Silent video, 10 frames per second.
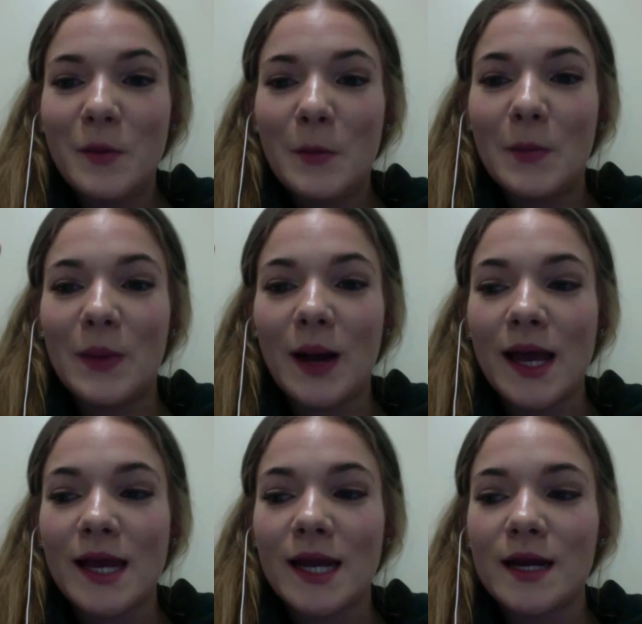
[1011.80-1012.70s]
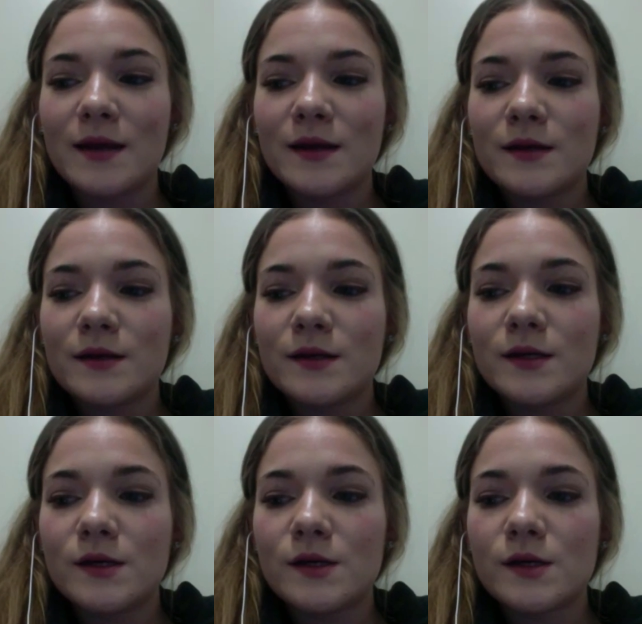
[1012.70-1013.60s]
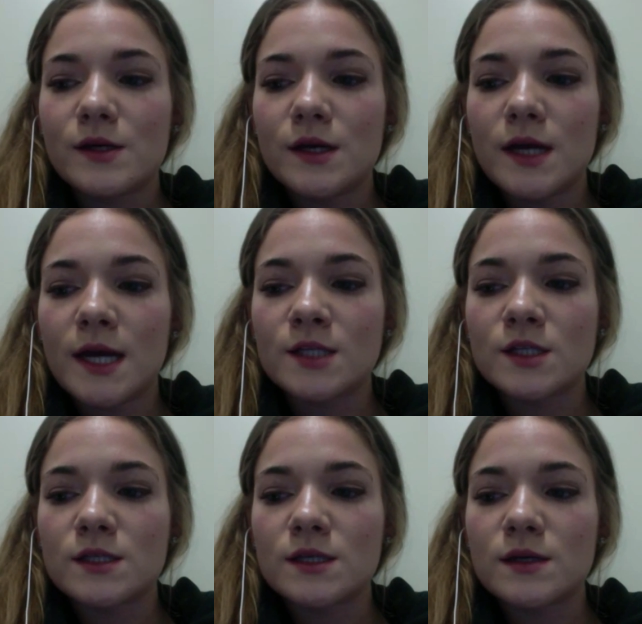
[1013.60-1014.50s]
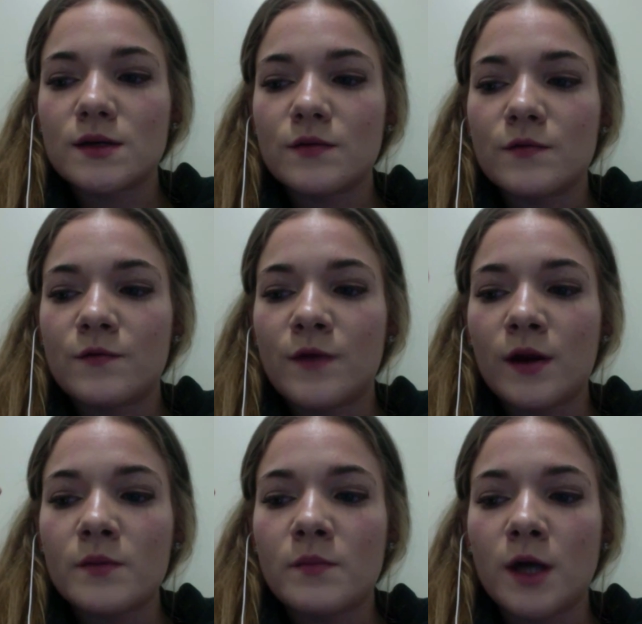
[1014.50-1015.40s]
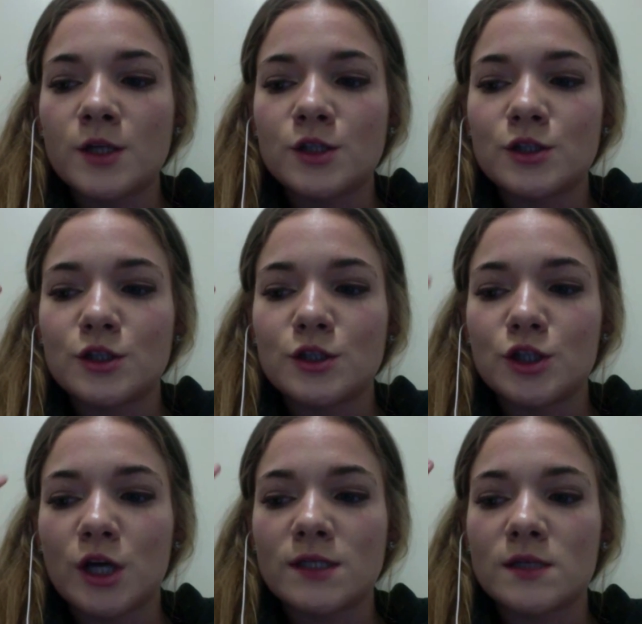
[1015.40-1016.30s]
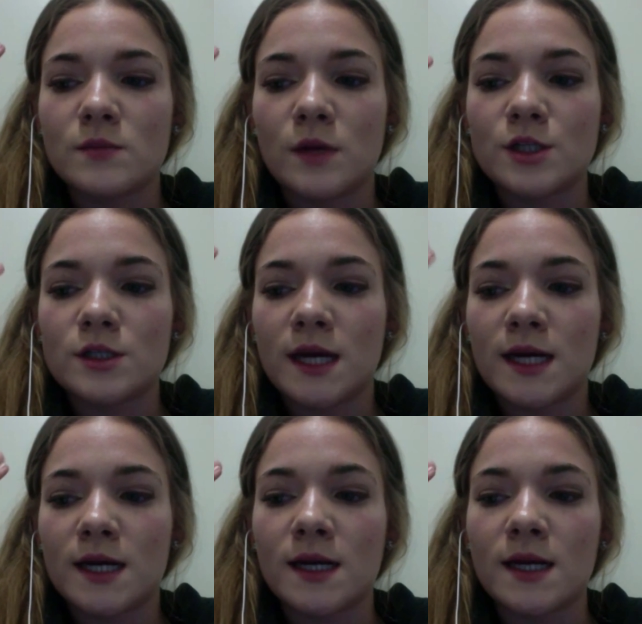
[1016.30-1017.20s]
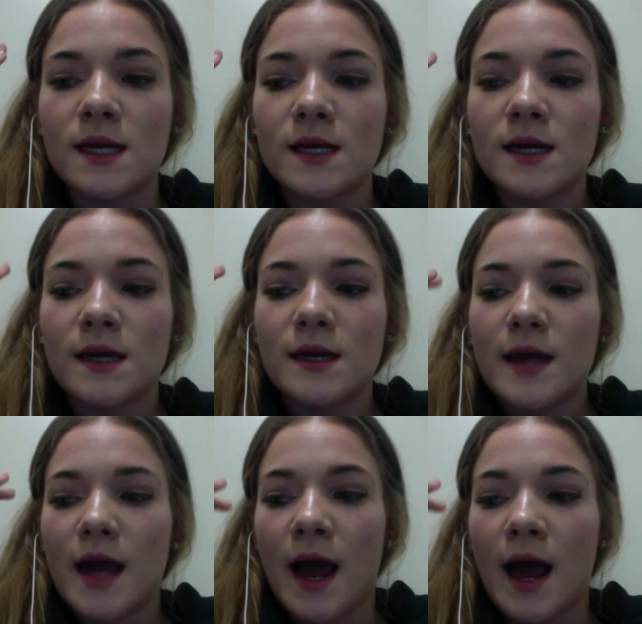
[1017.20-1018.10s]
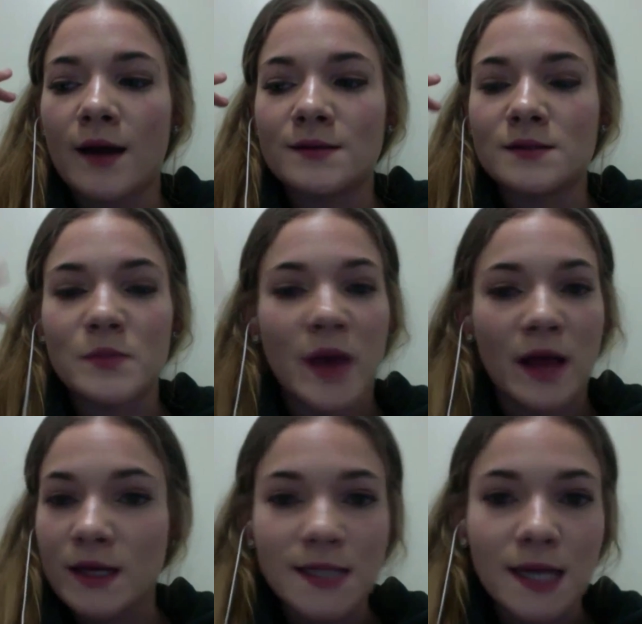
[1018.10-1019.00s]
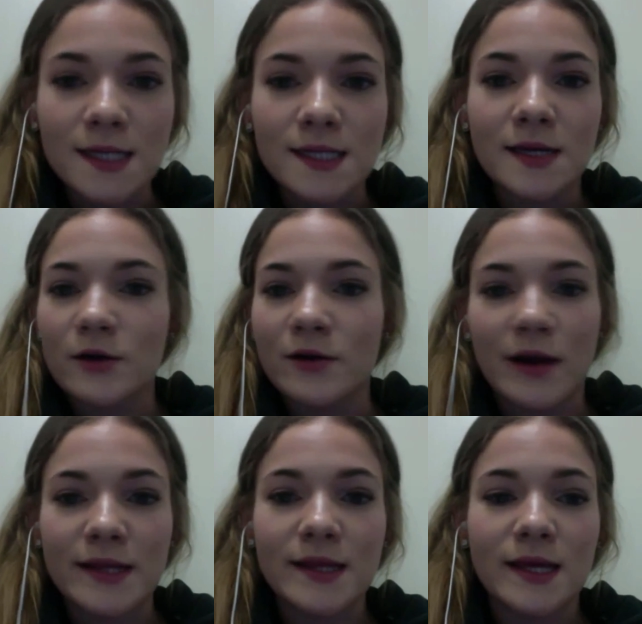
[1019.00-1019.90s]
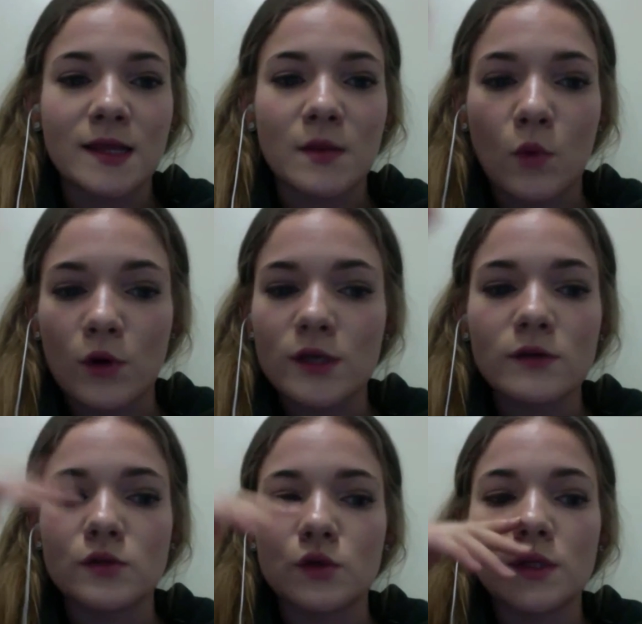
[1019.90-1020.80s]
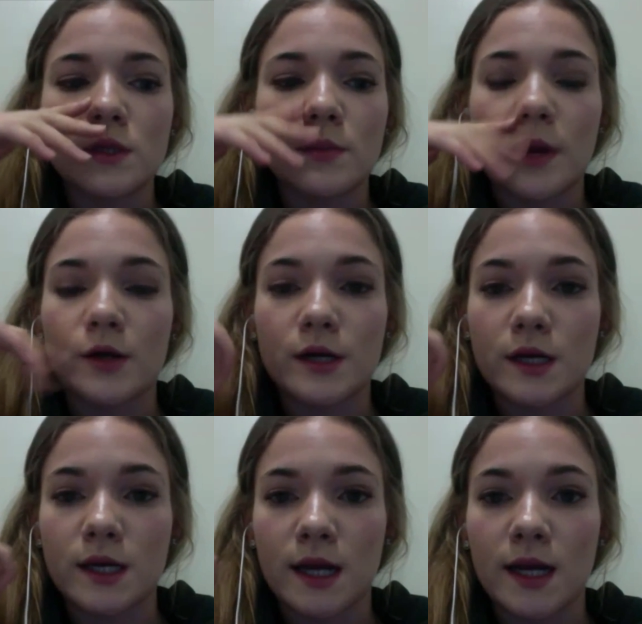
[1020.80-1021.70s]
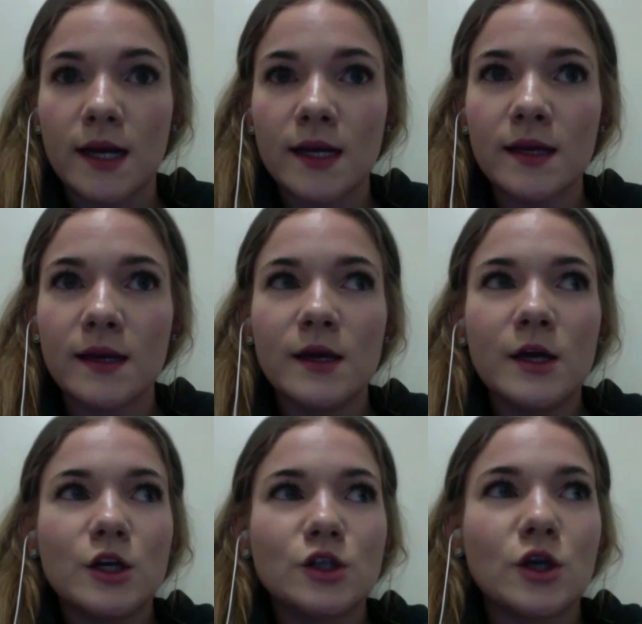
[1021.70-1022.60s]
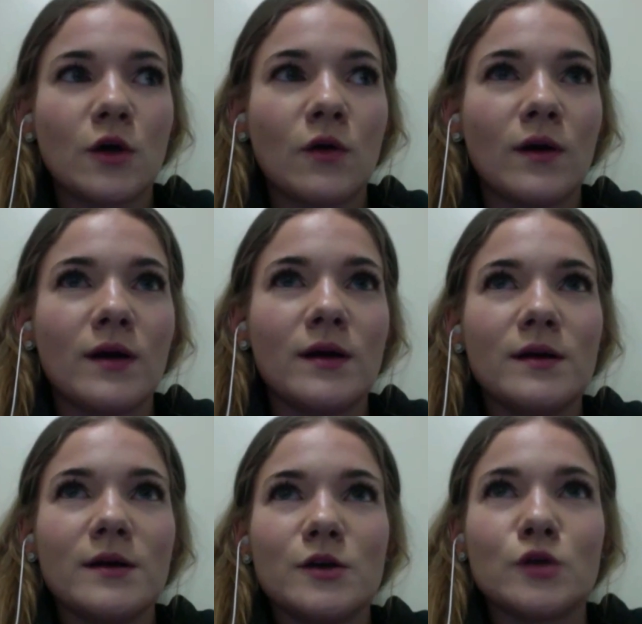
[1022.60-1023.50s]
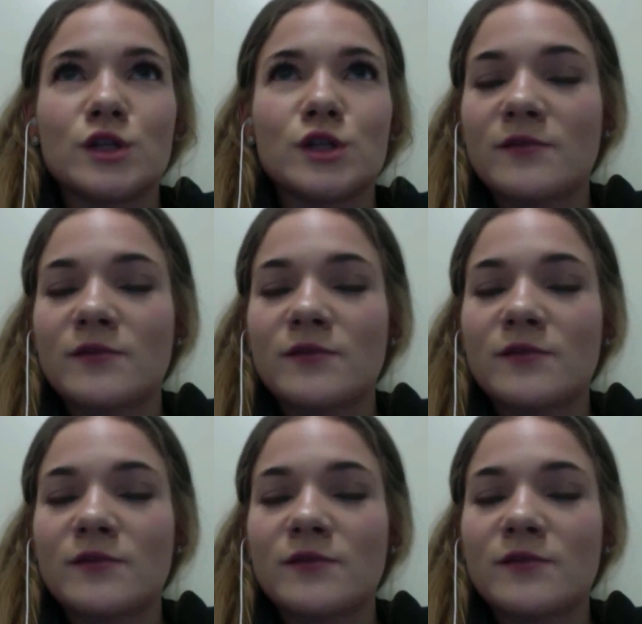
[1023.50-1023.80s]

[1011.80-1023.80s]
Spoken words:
but it's very much just as much a technique as ballet technique or anything. The more that you do it, the better you're going to get at it. So you just have to